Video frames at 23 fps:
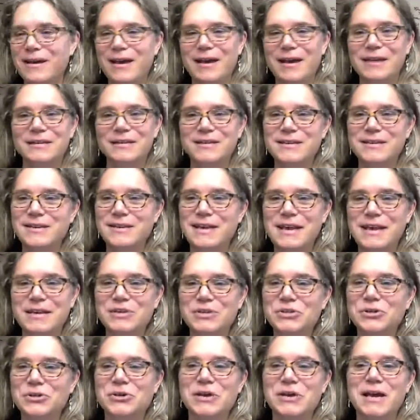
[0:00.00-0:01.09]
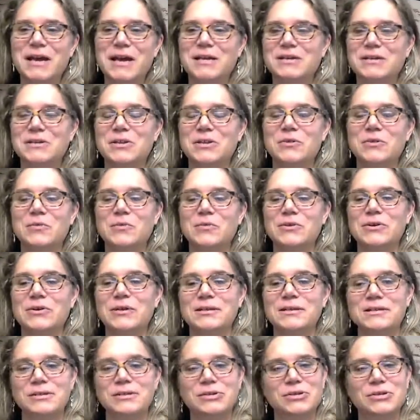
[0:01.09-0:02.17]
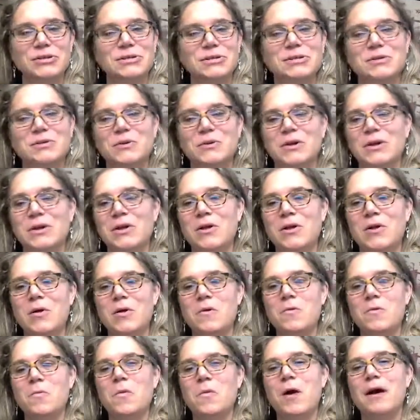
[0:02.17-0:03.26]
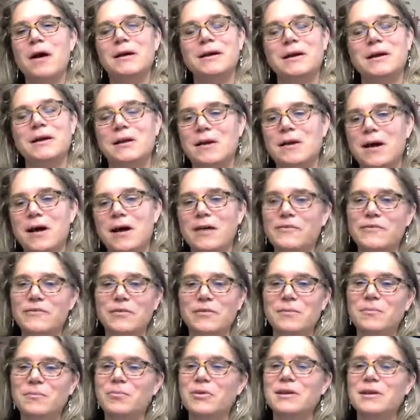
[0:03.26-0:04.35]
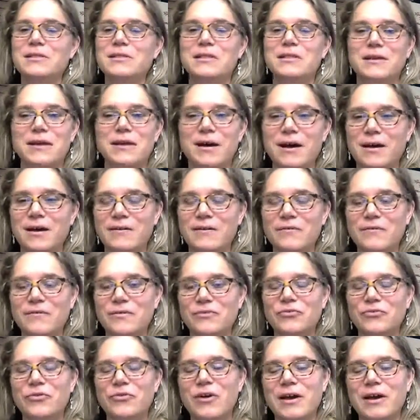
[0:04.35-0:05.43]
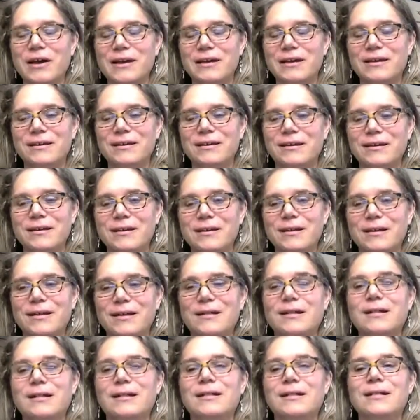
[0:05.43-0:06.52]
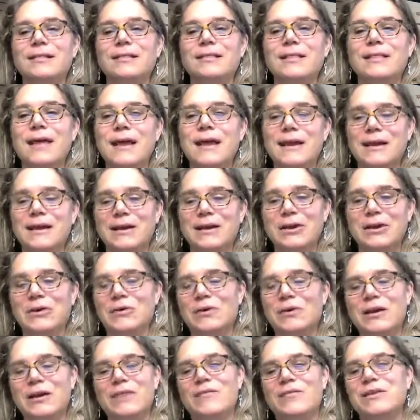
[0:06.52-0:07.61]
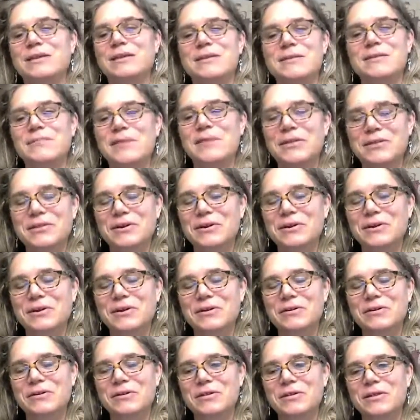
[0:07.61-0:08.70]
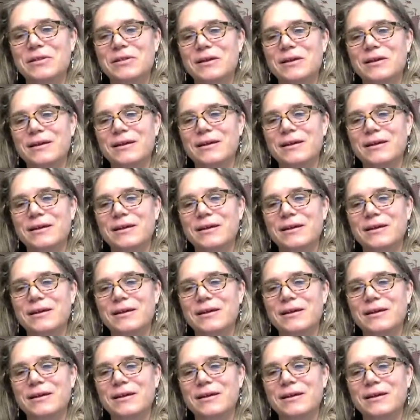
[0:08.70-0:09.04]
head to nature, head to the woods, and just walk it off or breathe it off or try and let it go, give it to Mother Earth